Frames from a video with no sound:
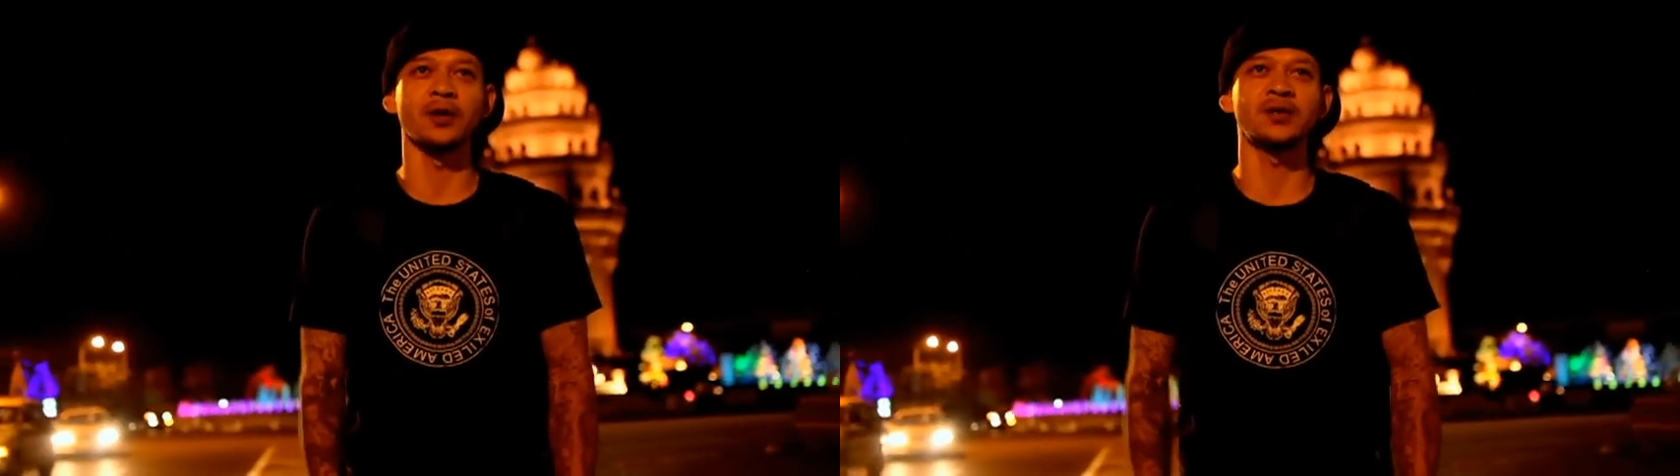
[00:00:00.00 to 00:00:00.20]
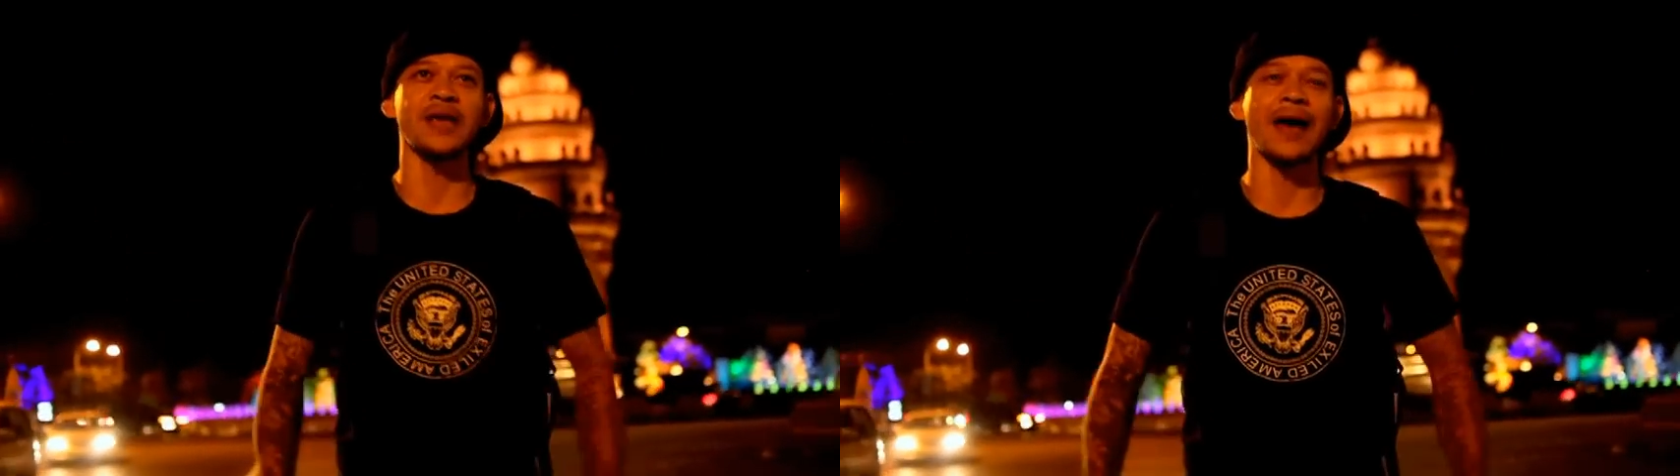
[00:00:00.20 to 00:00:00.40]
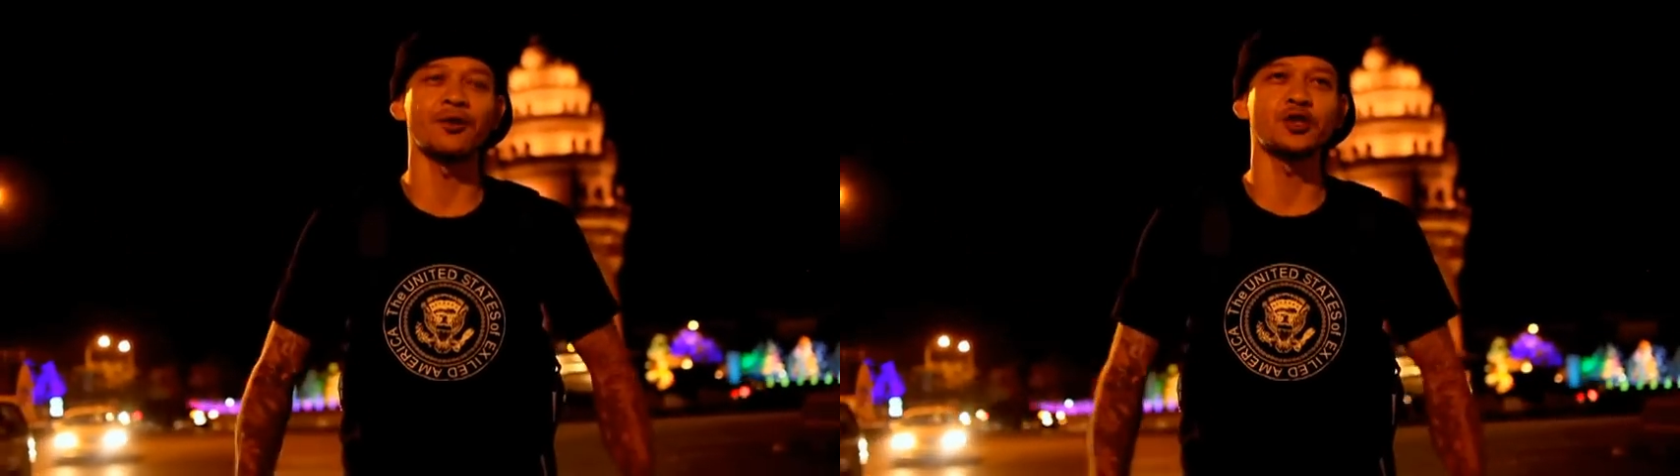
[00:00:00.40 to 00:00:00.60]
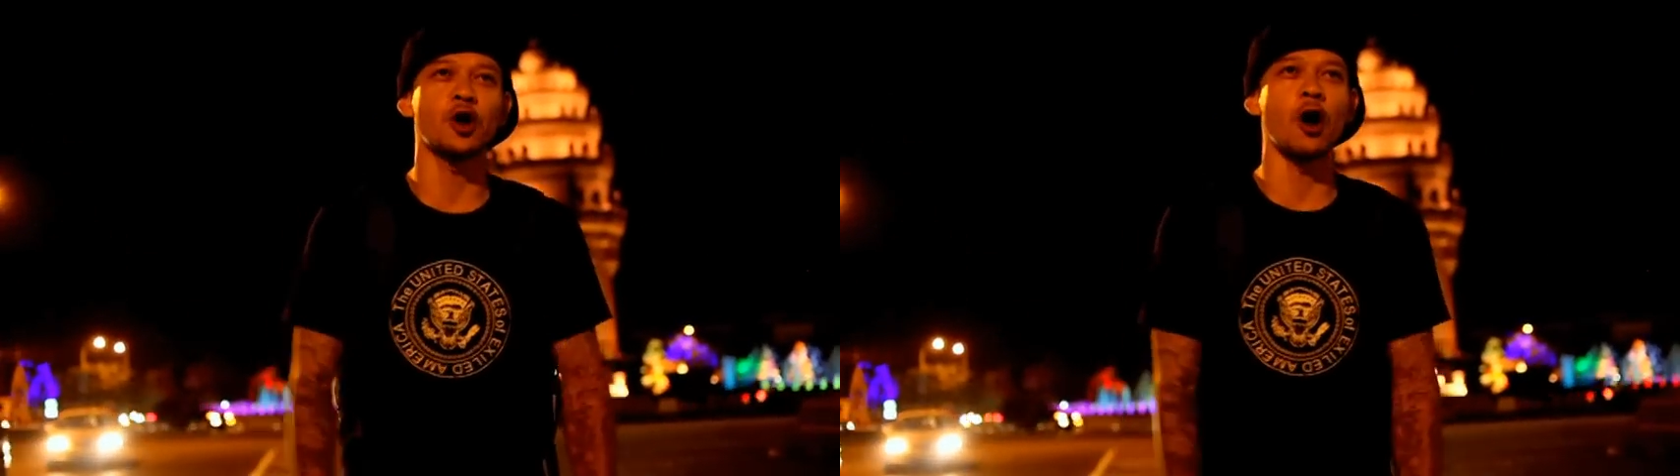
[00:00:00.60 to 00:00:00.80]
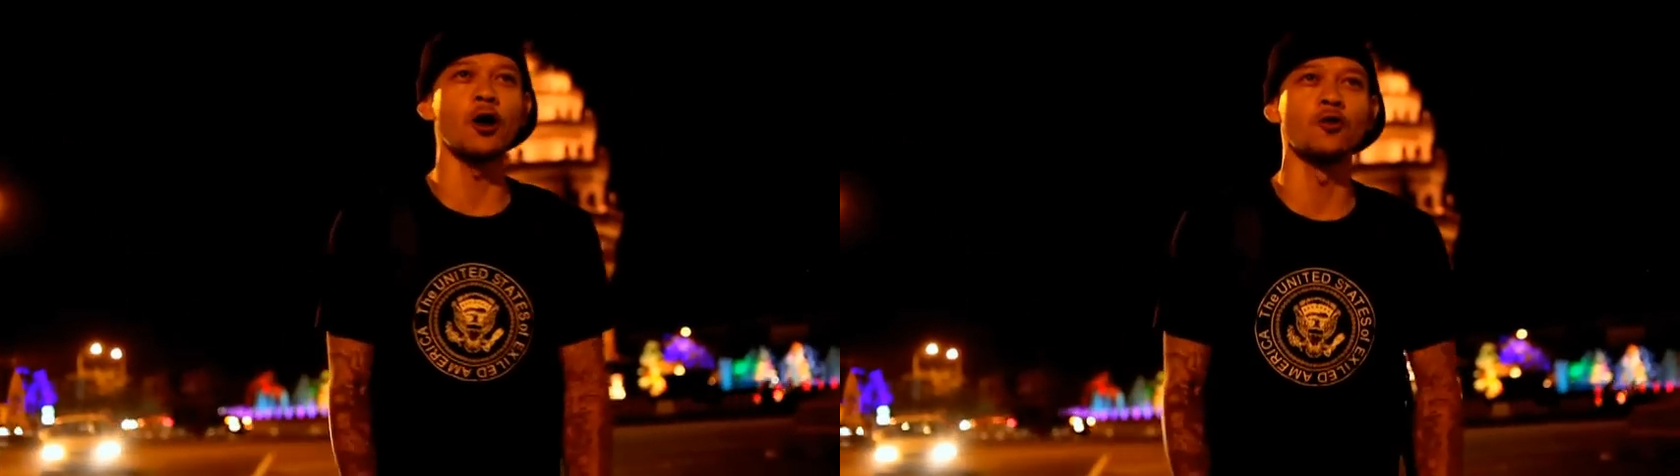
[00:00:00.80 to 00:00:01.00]
The savage
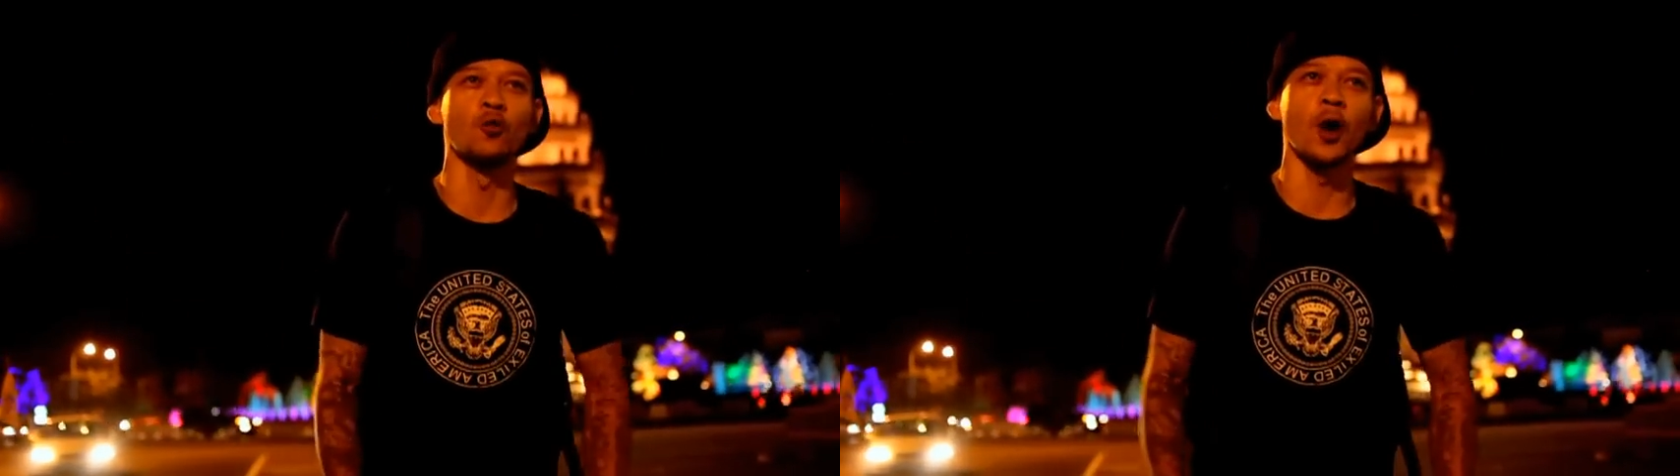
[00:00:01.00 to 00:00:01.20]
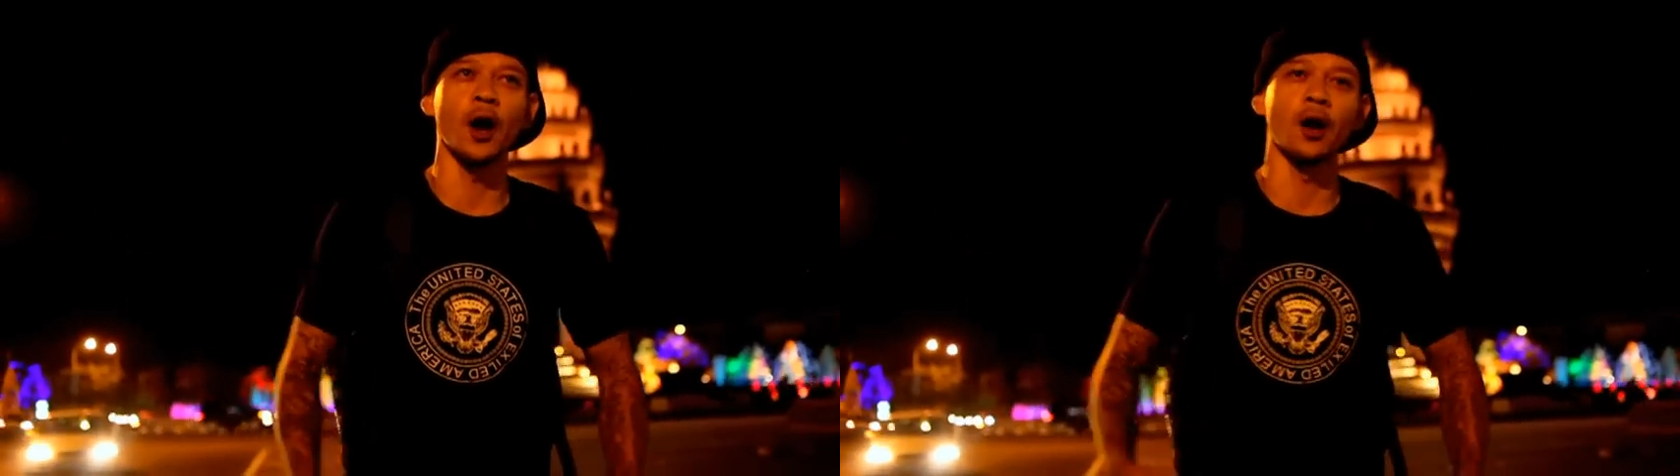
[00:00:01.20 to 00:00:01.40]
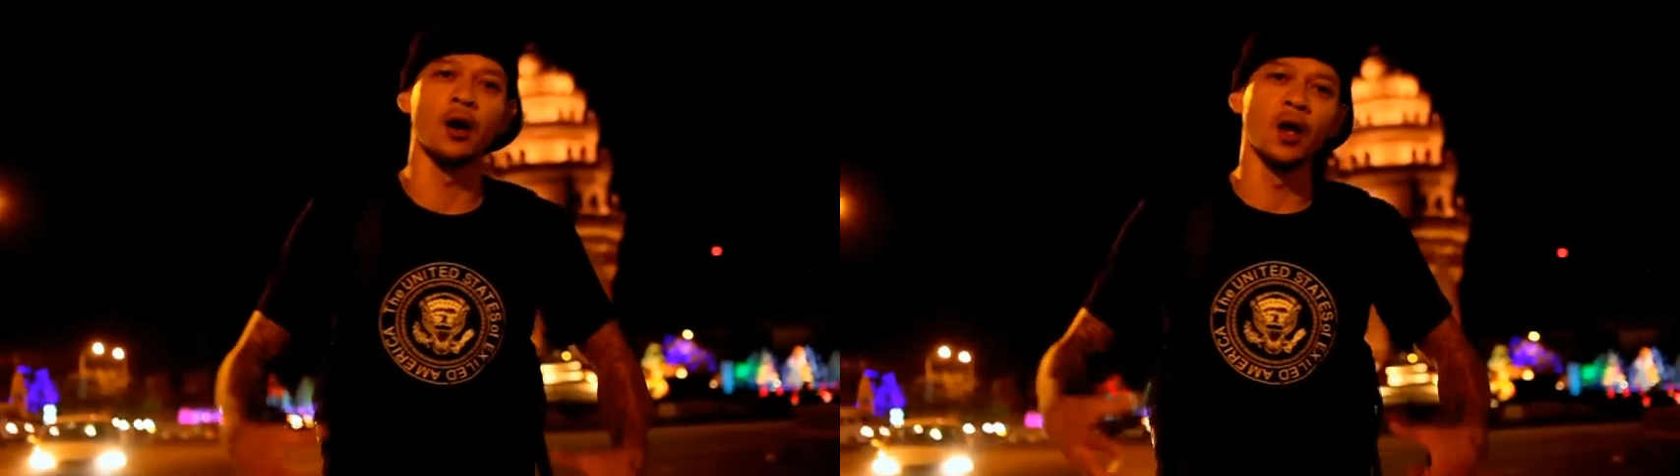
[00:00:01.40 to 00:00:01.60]
garden where